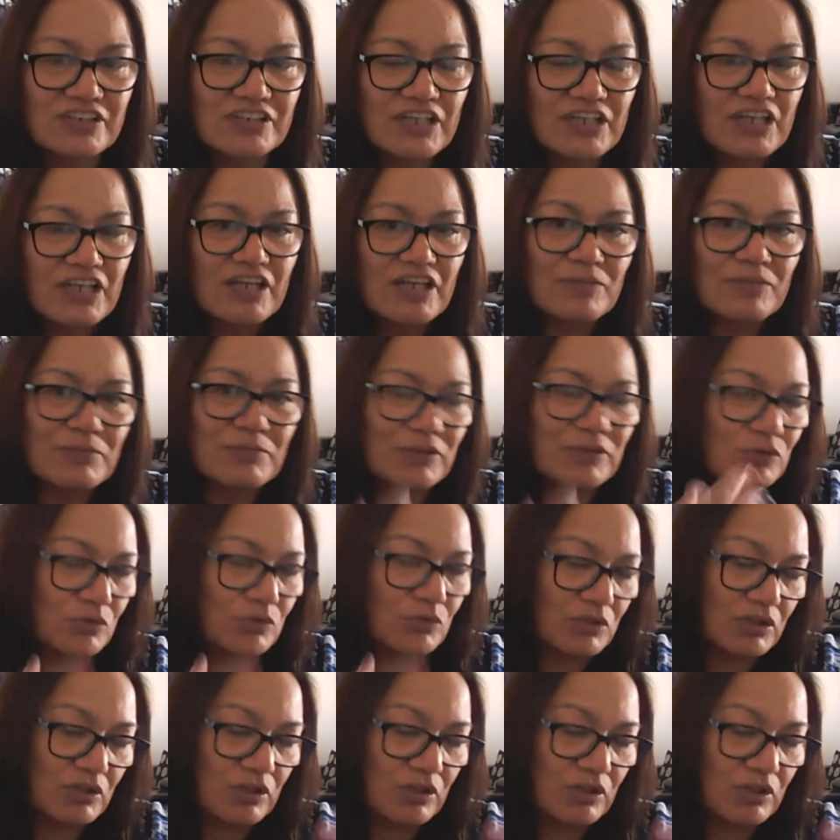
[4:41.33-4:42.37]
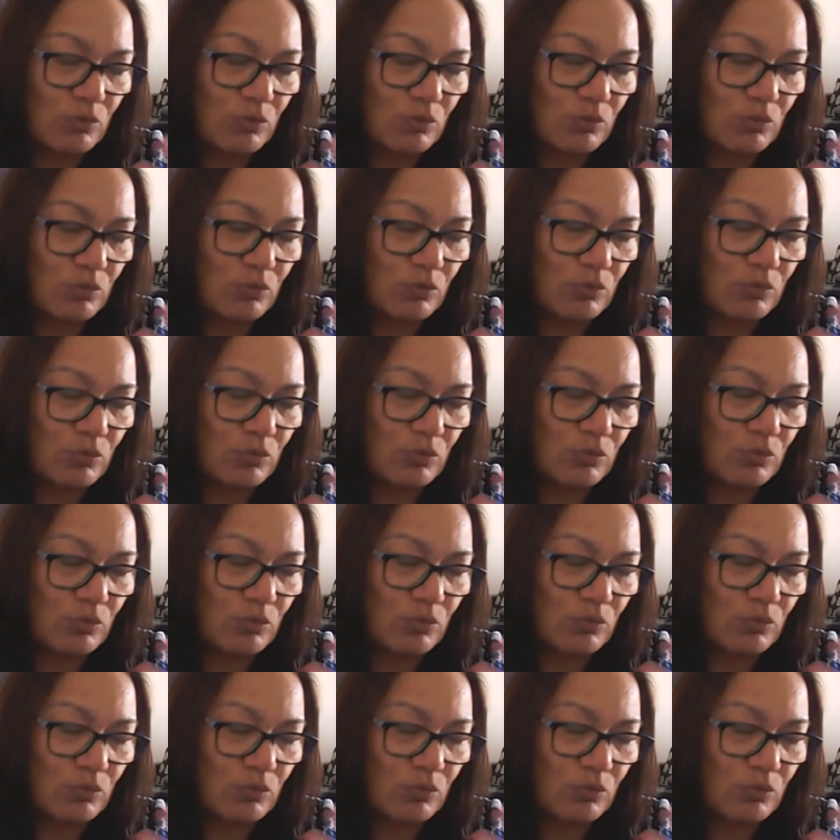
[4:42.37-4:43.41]
But the way the meat
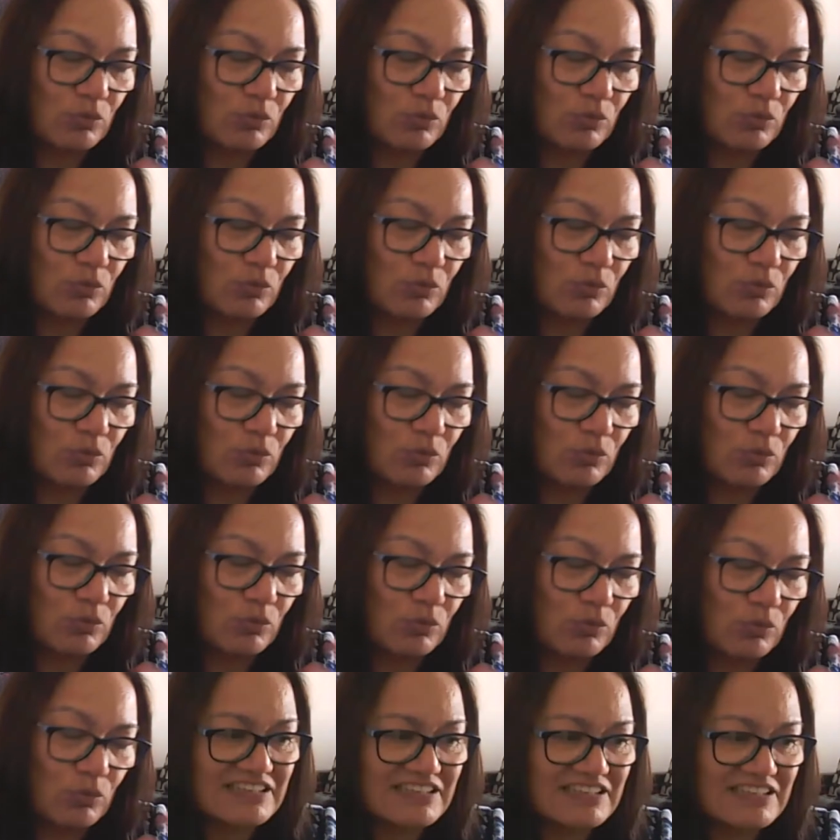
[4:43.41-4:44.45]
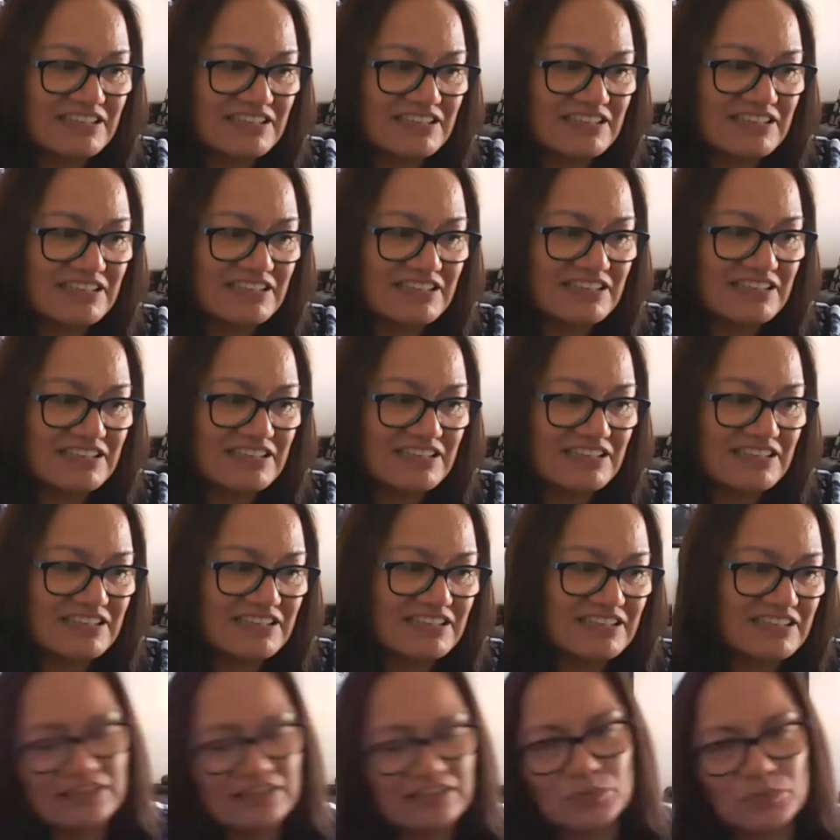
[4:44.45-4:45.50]
is cut nowadays
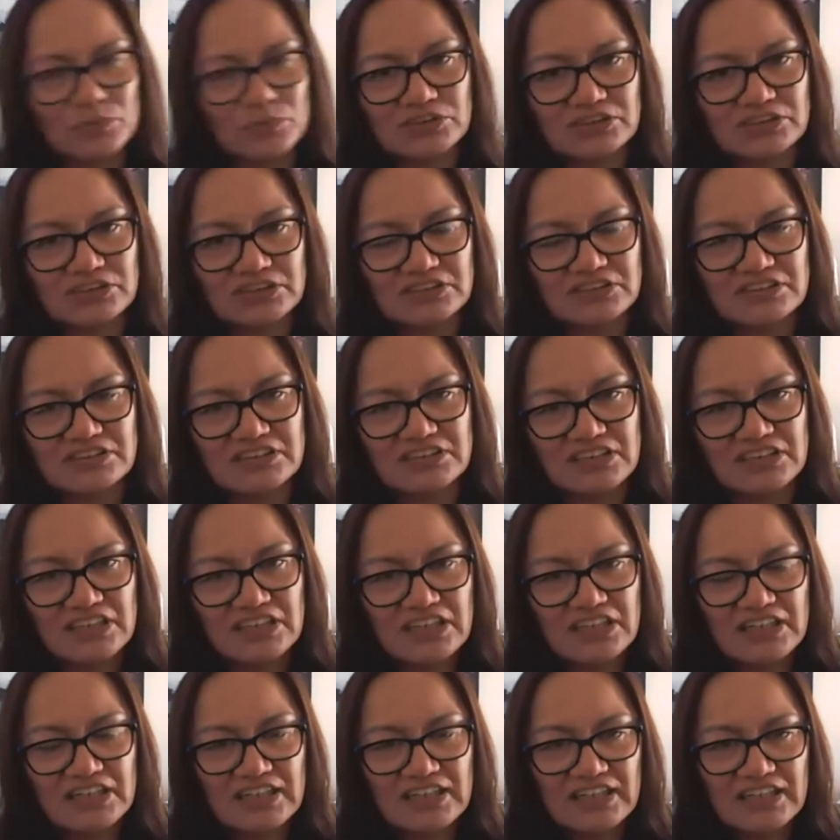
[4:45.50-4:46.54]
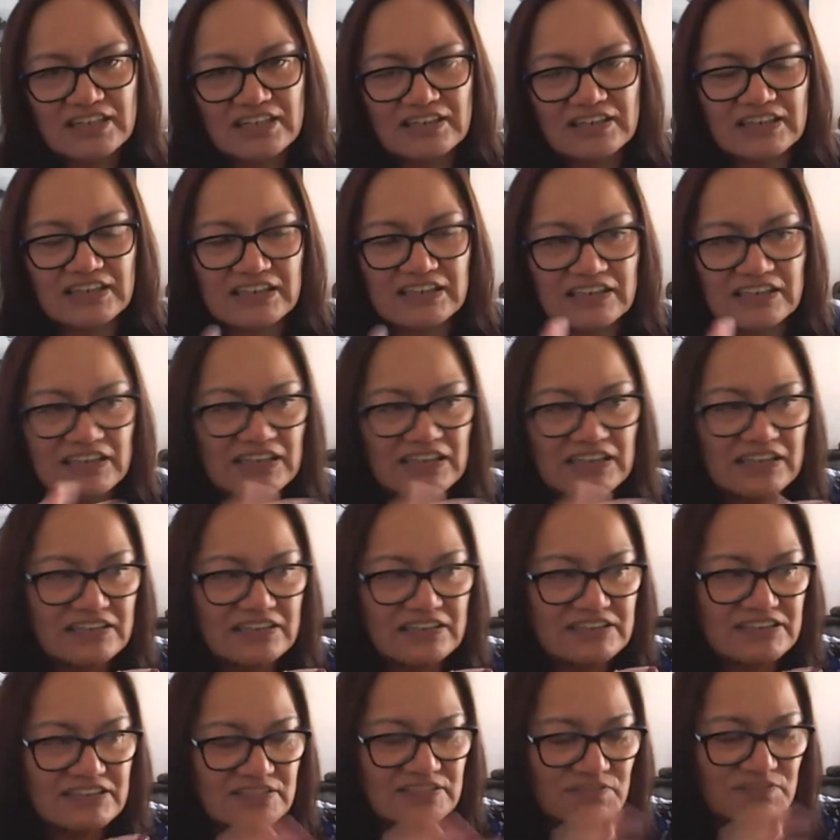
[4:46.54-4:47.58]
at the butchers,
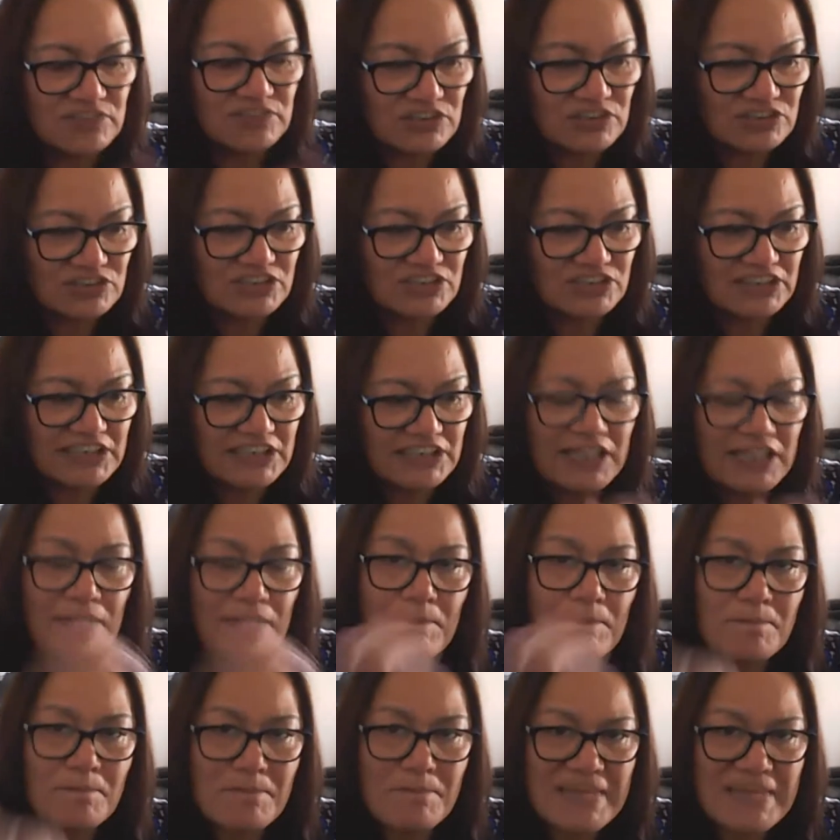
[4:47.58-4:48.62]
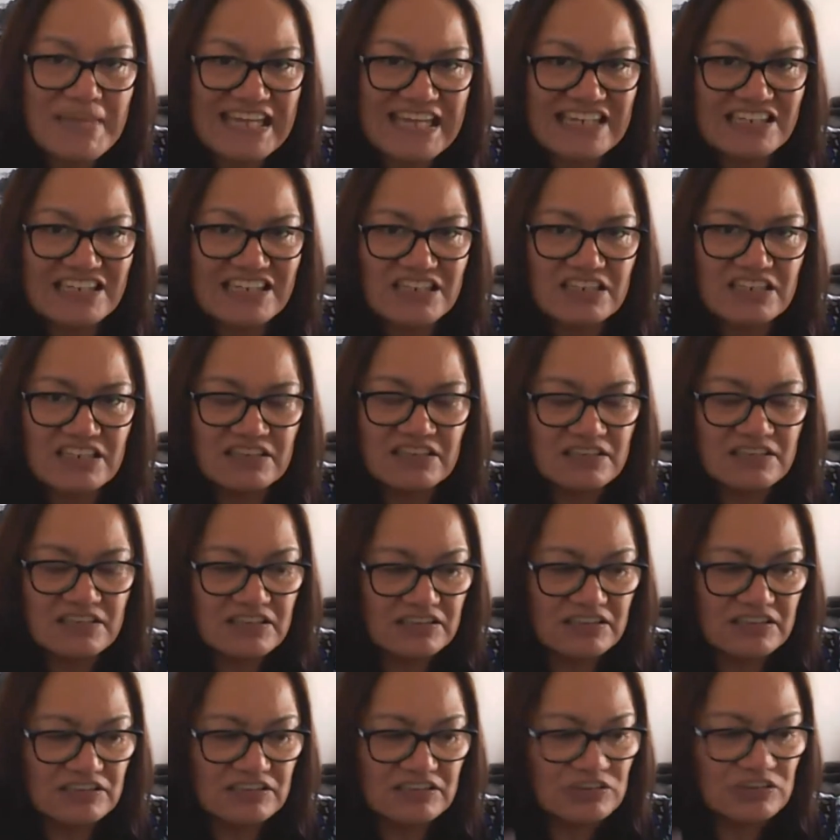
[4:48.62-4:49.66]
it's virtually meat.
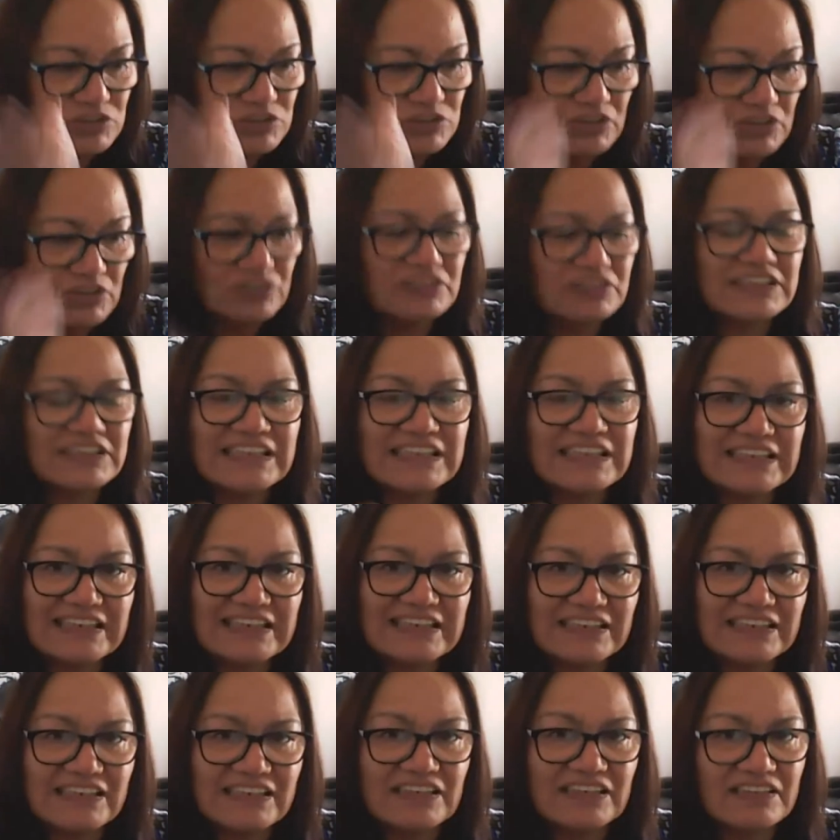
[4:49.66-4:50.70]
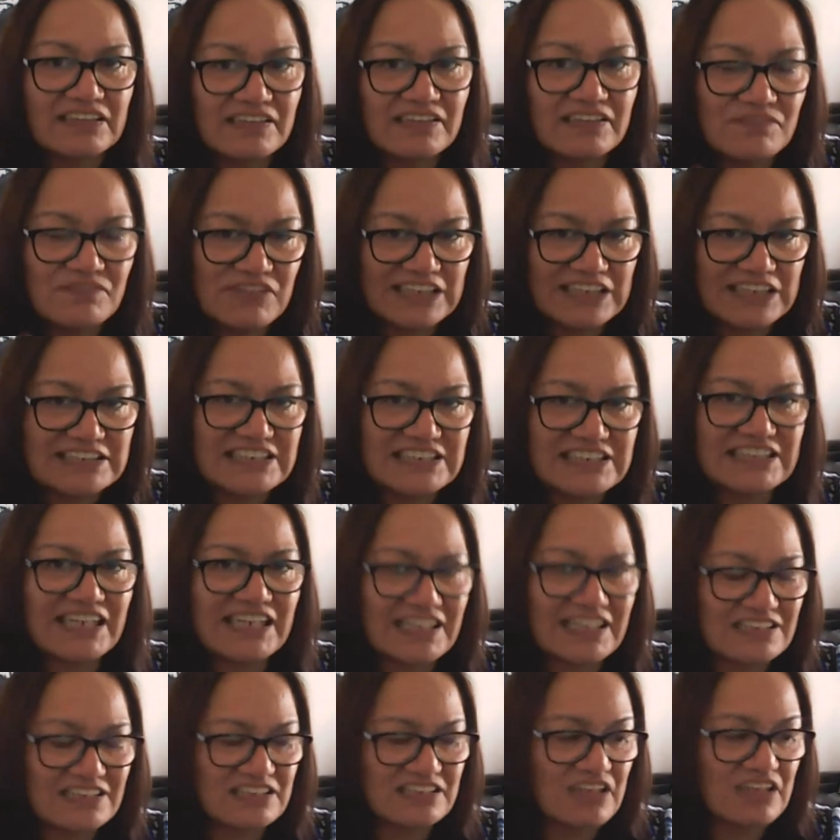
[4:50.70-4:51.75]
You don't get any of the fatty
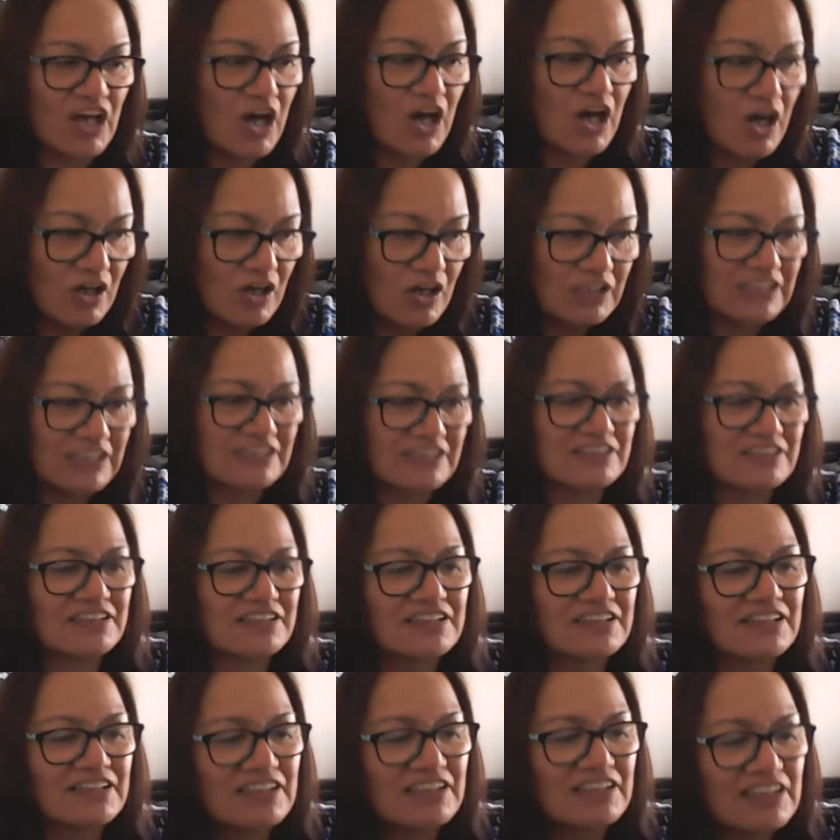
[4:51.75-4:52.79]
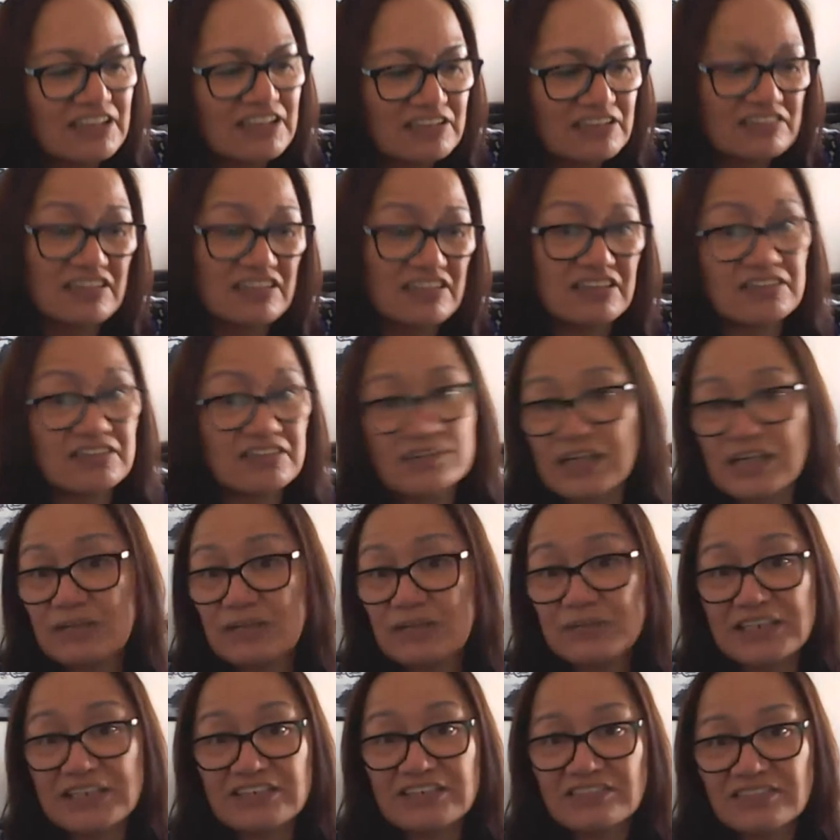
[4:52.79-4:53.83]
cuts on it. So, I mean,
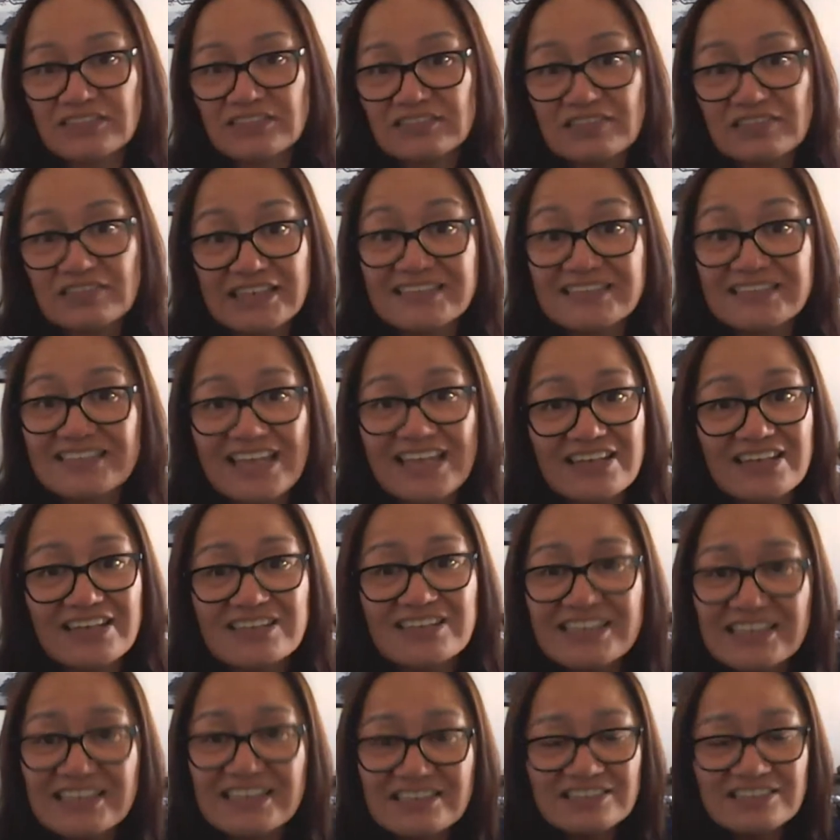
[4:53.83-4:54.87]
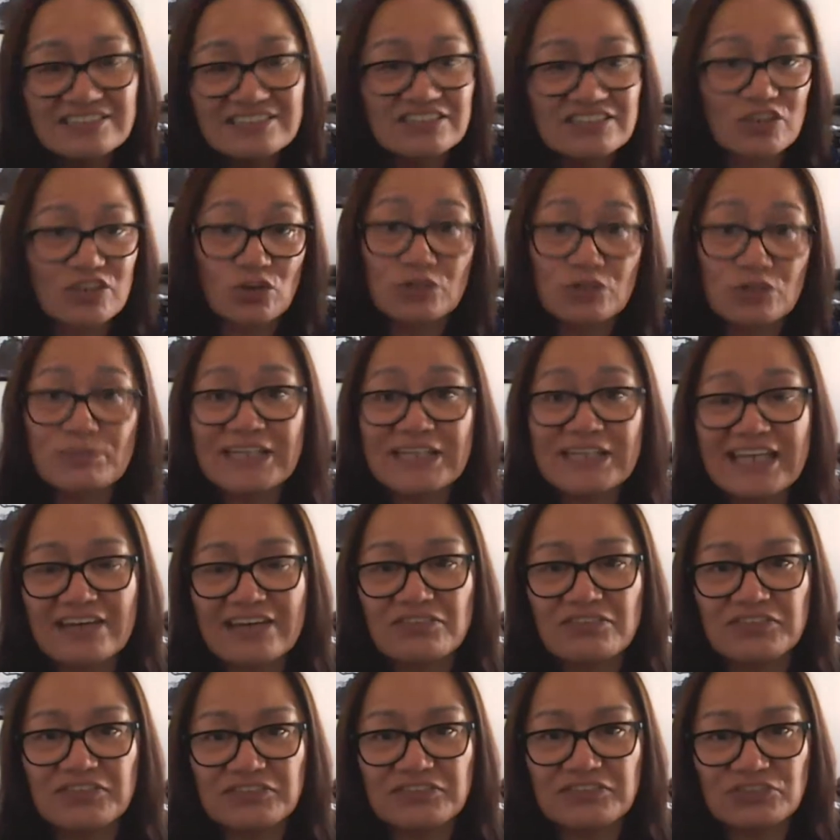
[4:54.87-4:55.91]
that's healthy. It's got to be healthy
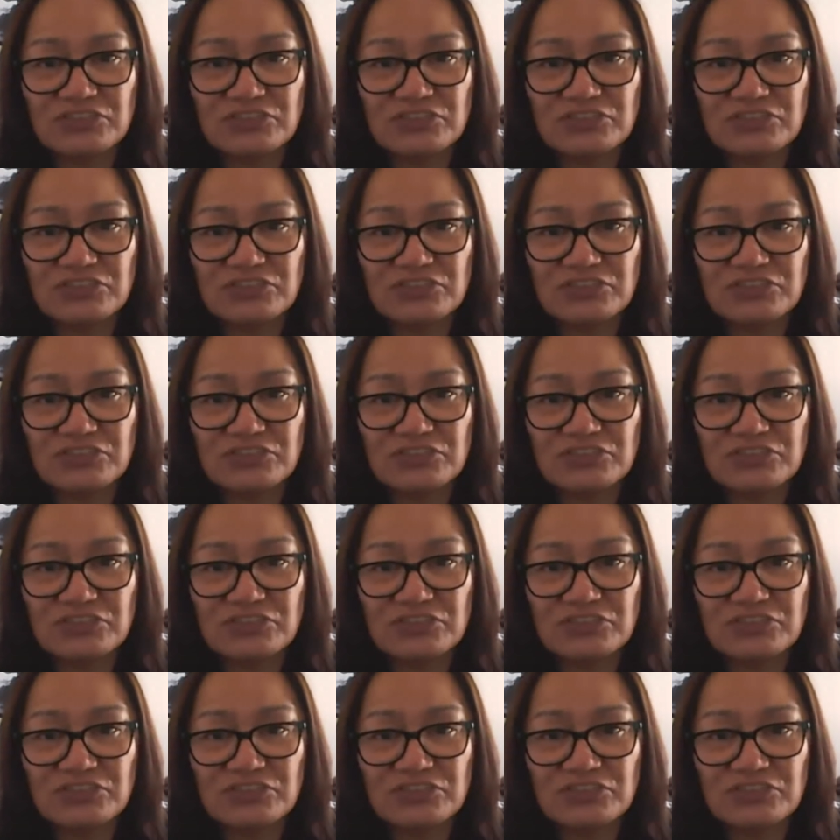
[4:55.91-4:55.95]
for you.